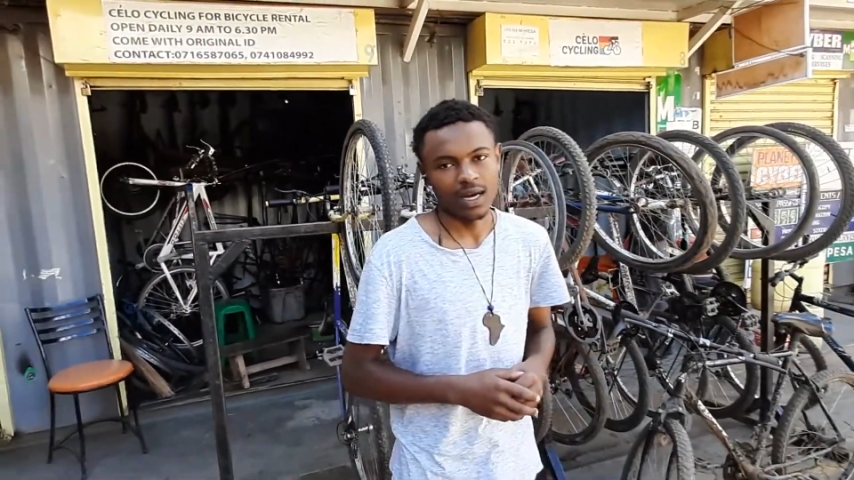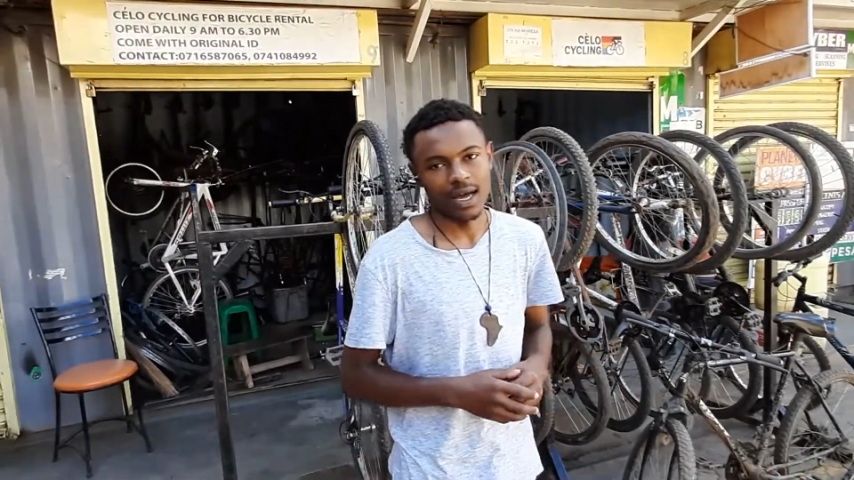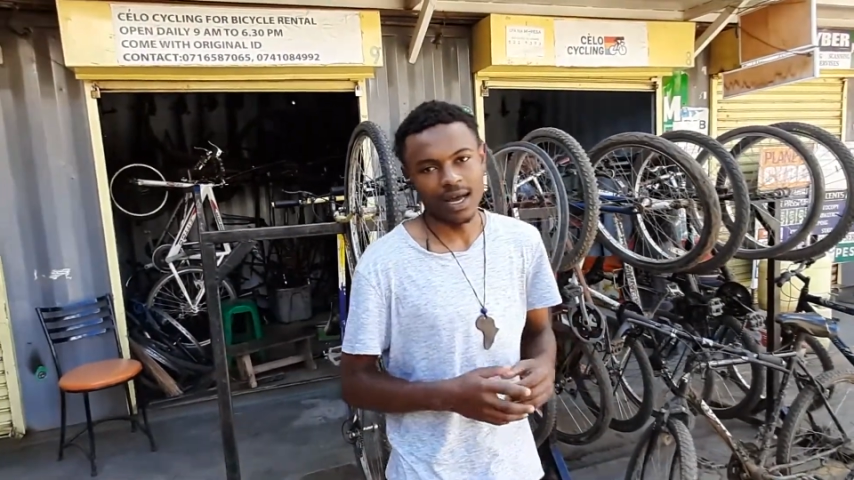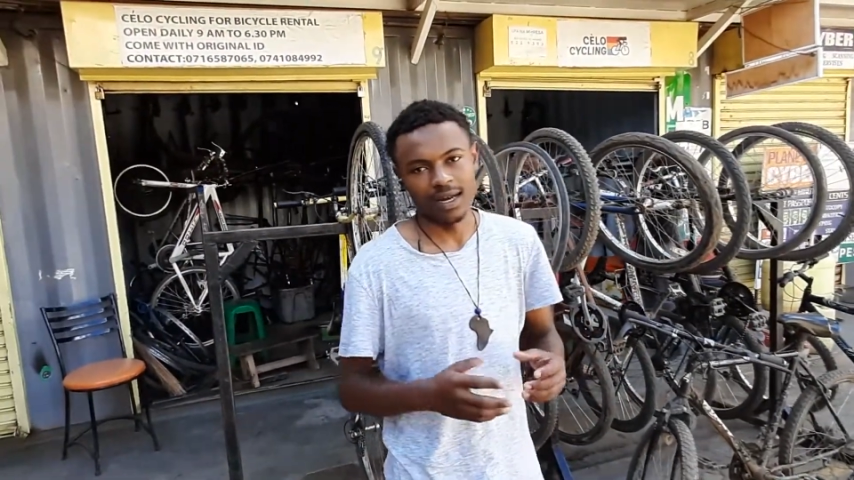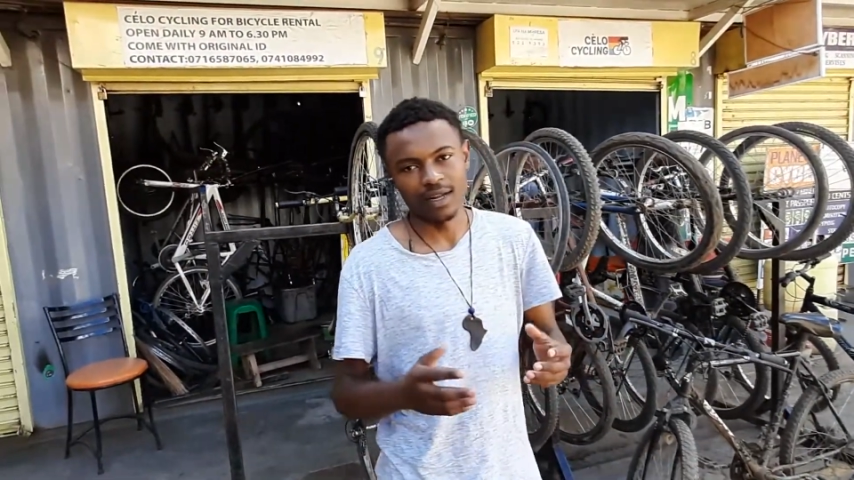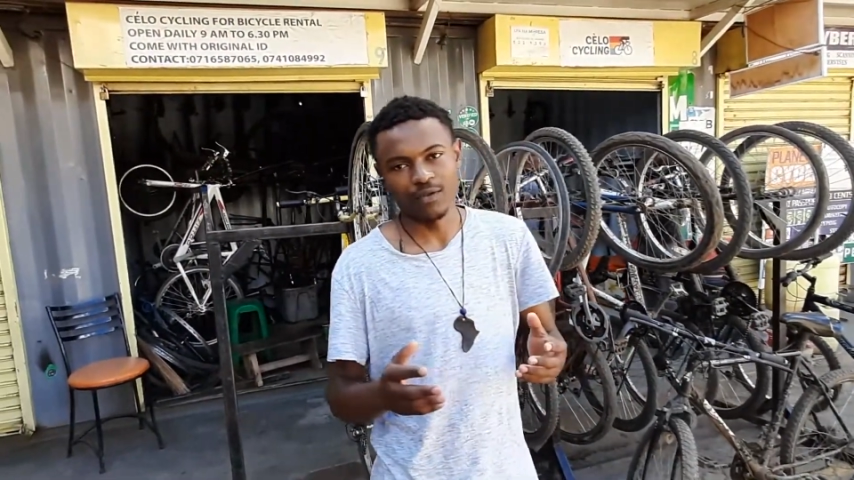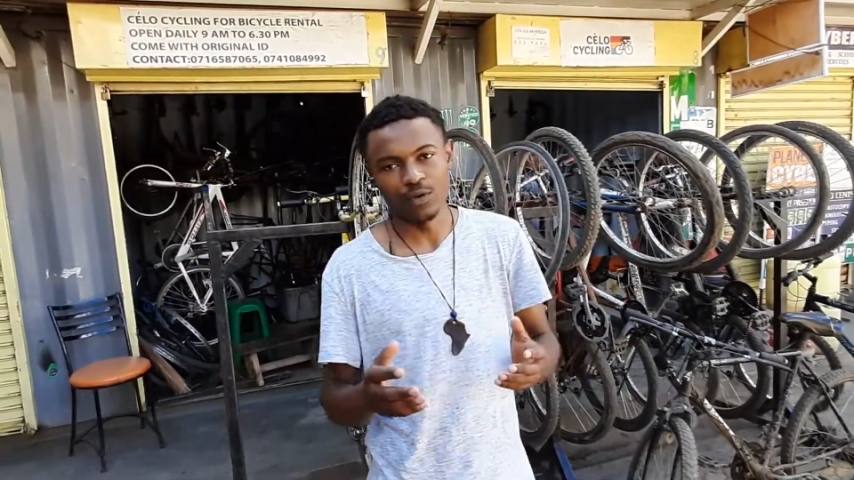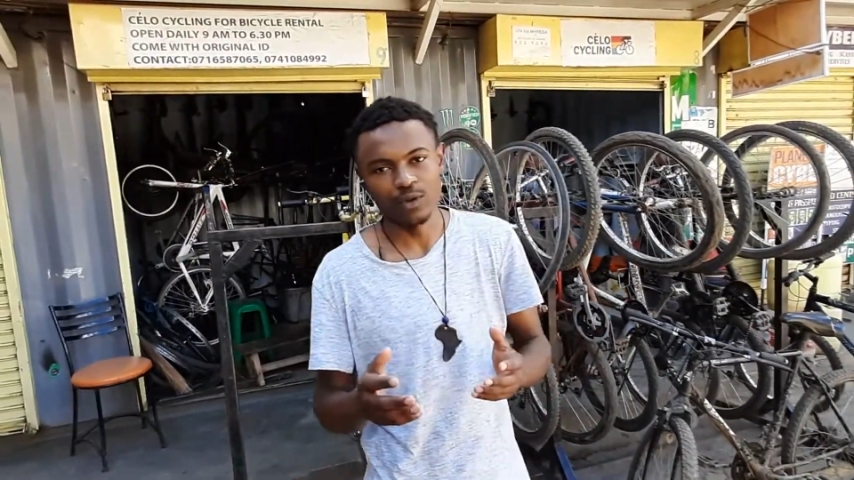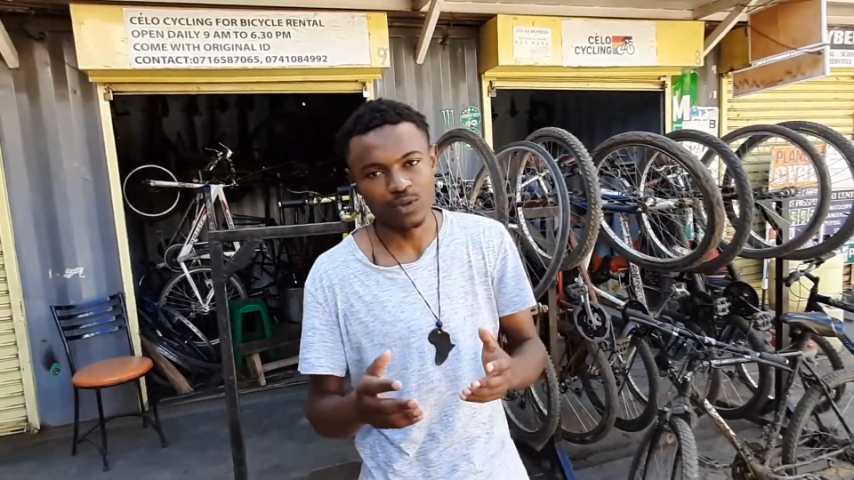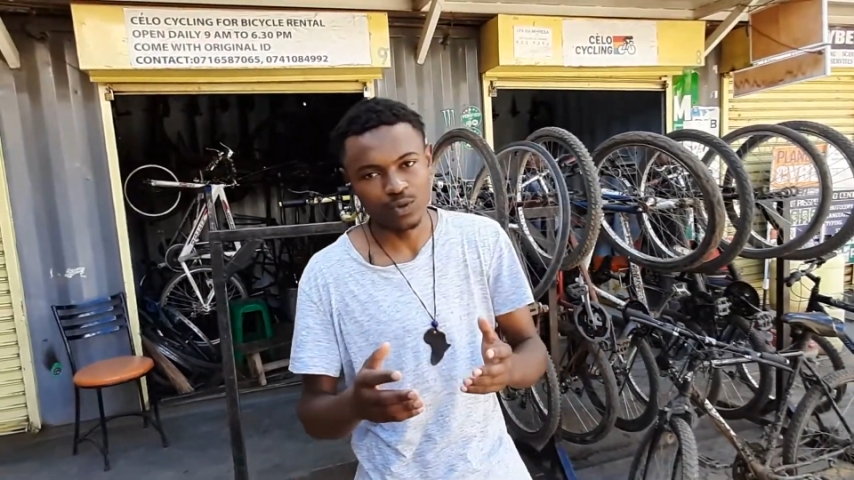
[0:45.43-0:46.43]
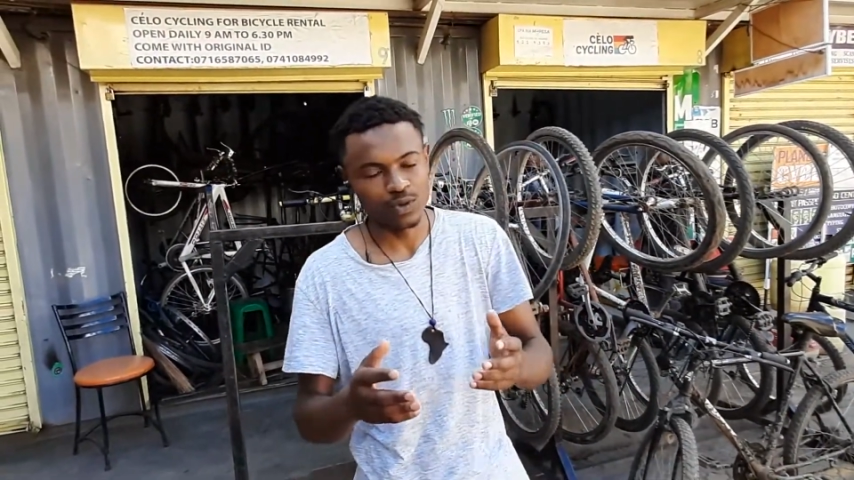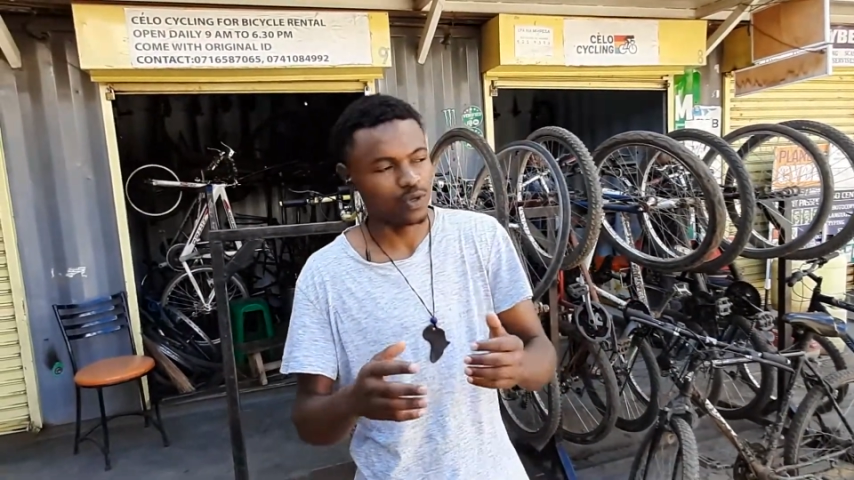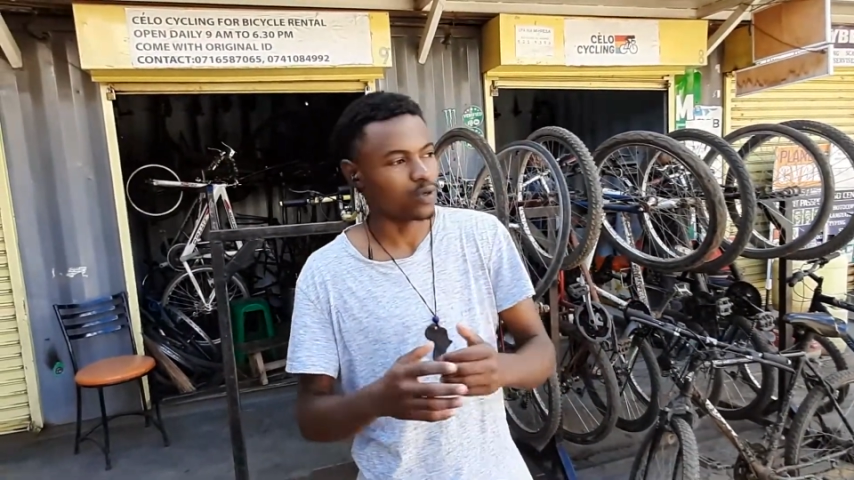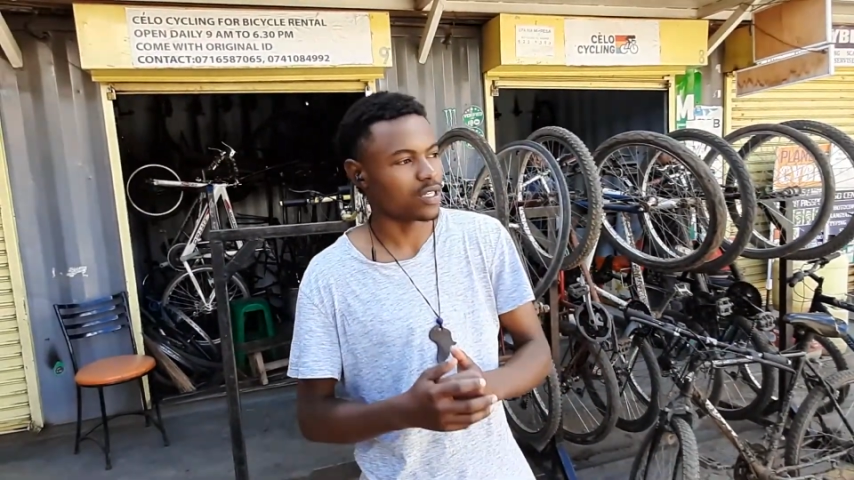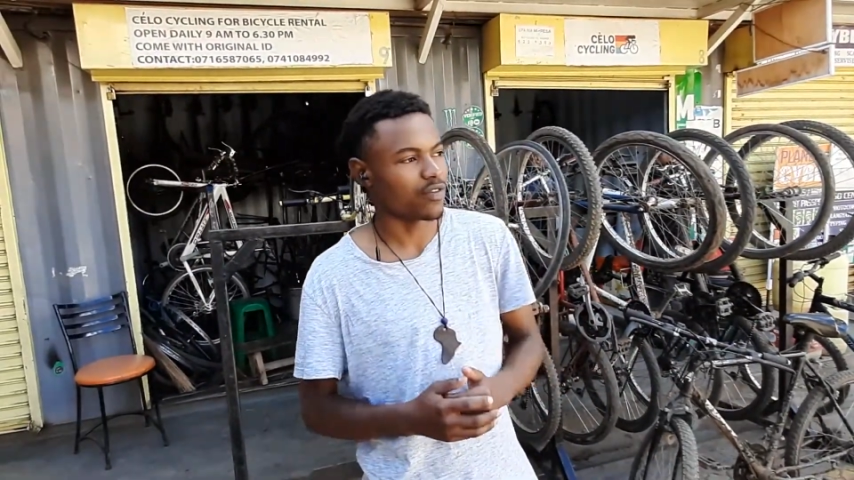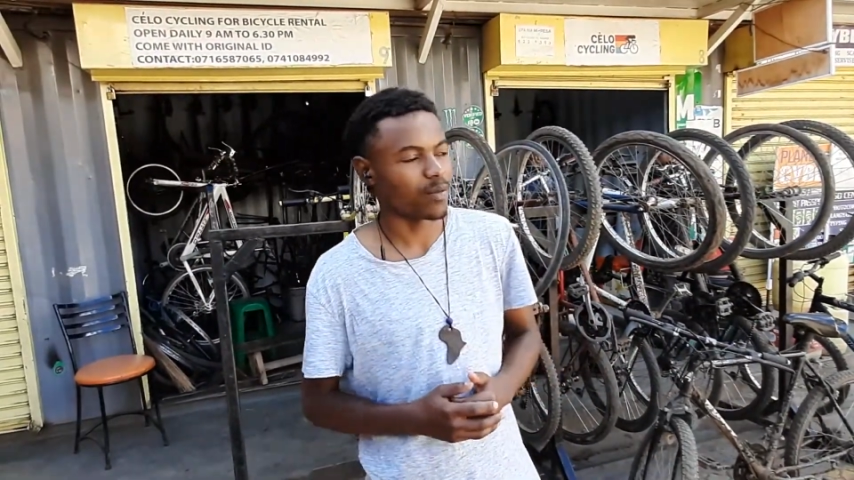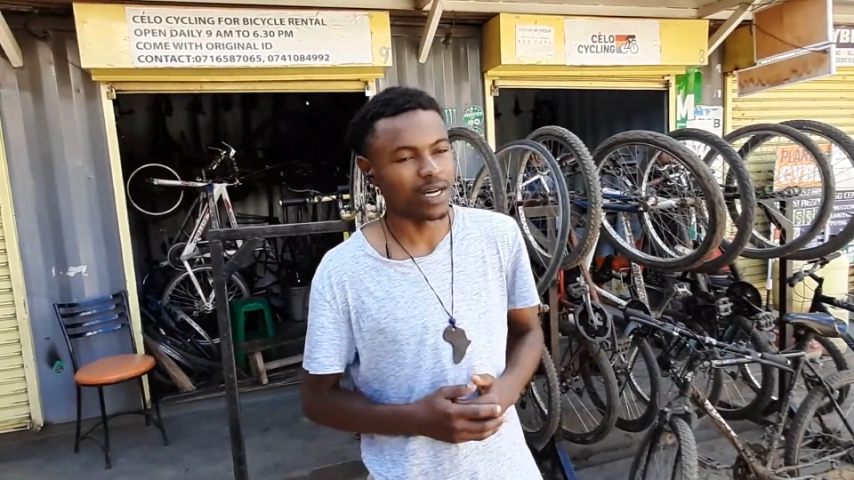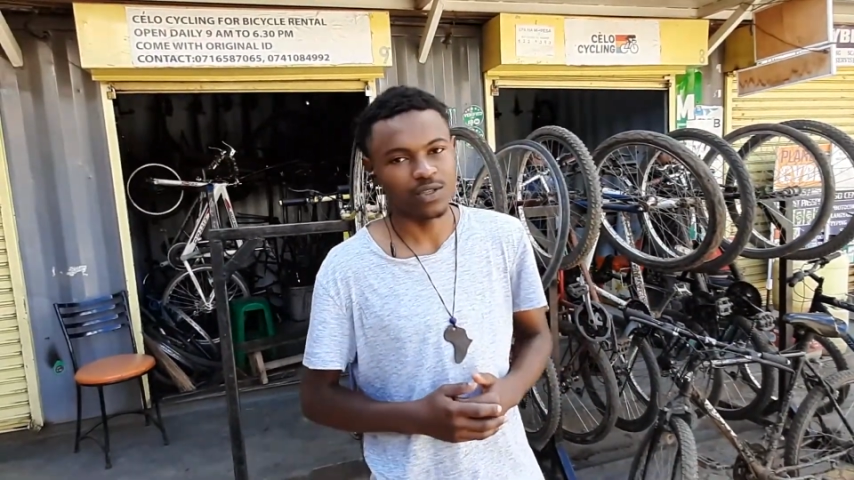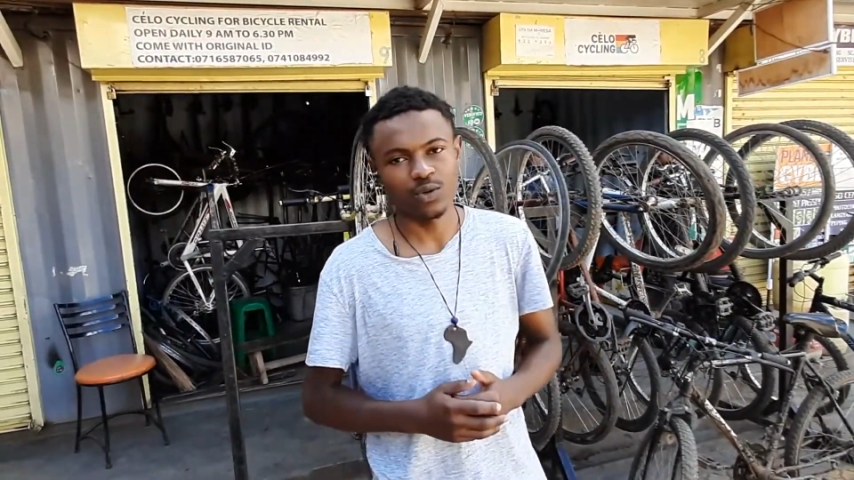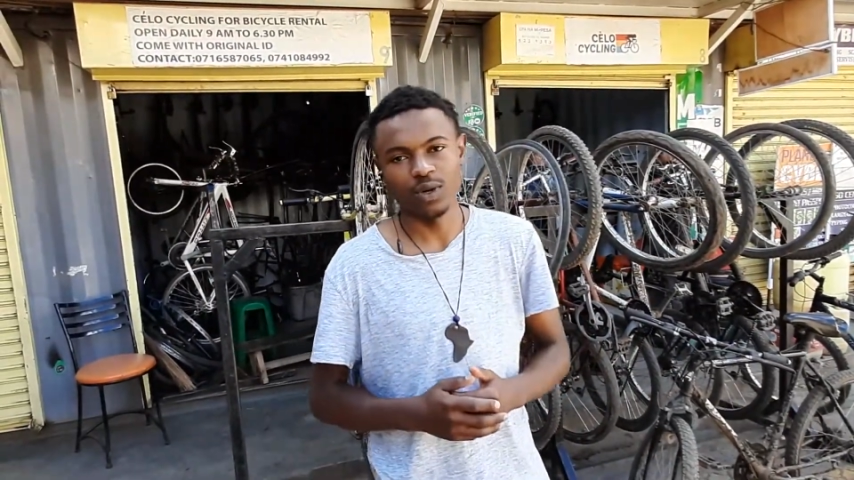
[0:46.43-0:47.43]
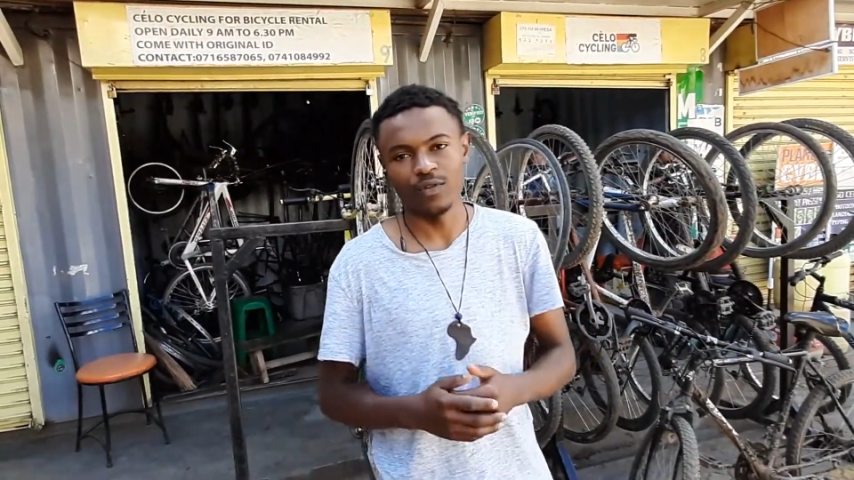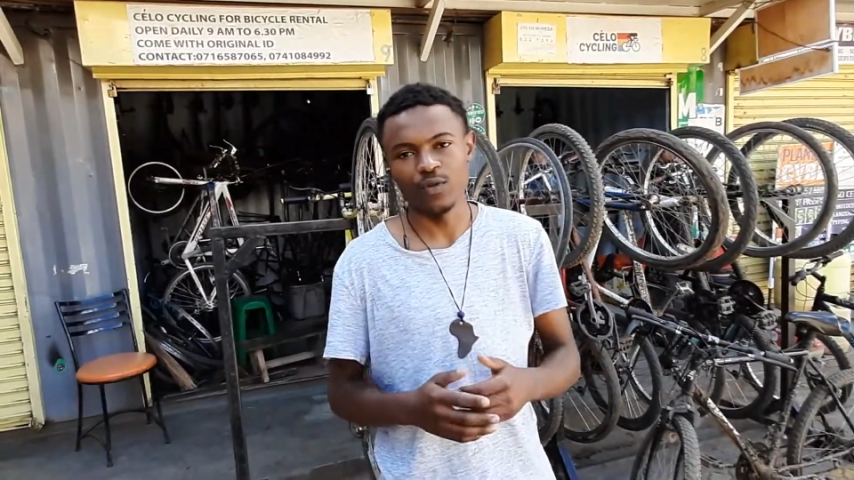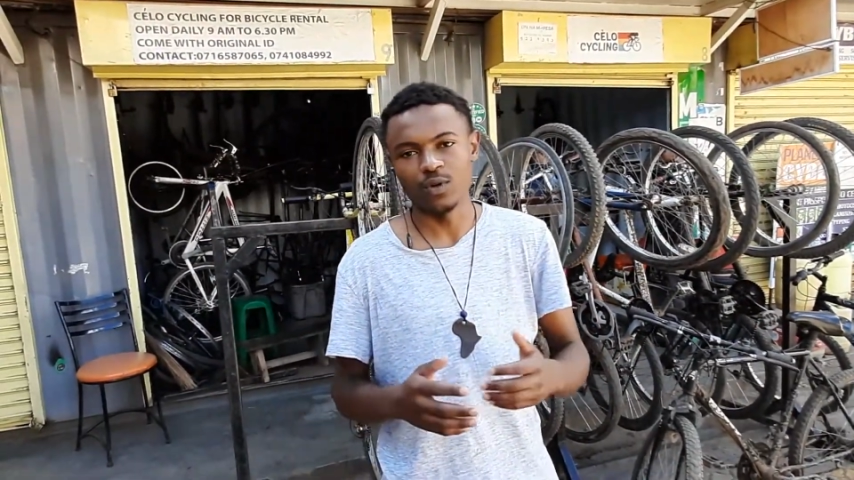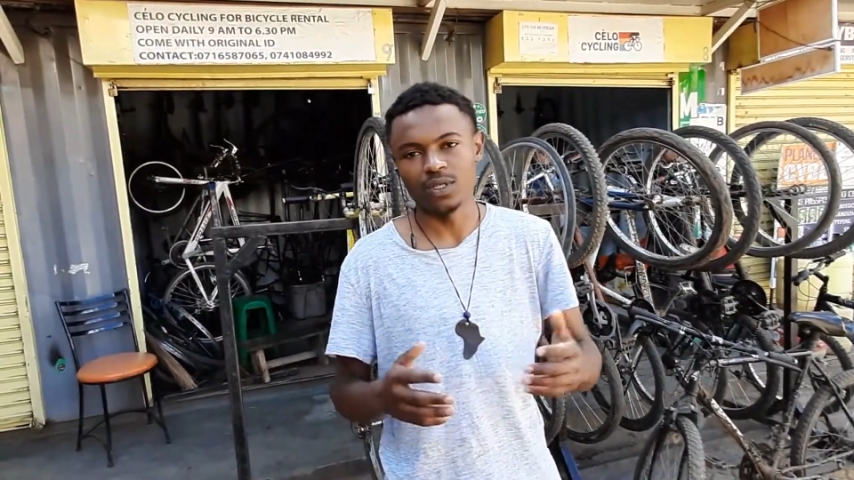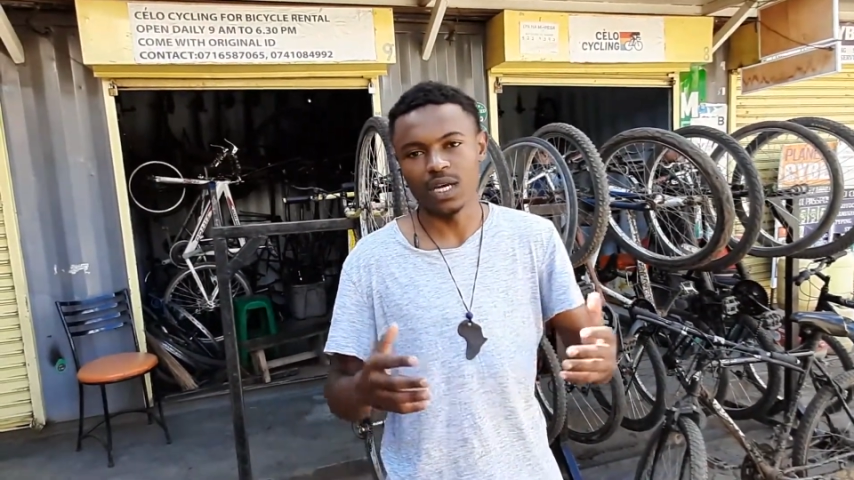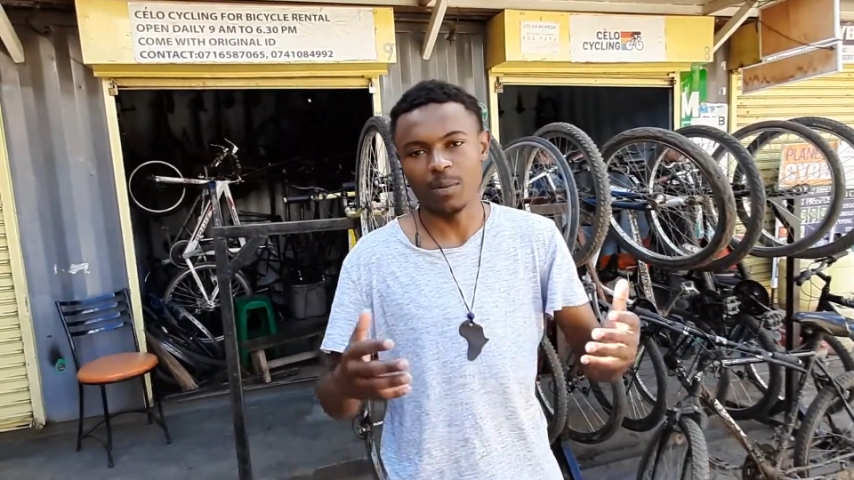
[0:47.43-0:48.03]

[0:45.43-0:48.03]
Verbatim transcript: and for those who don't have a bicycle if you want